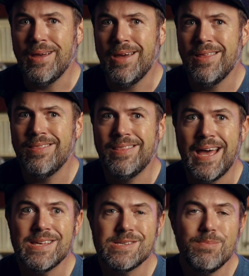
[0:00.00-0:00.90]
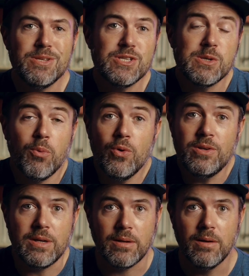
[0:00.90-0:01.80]
and that's a bit
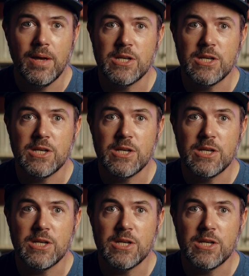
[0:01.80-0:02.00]
disappointing.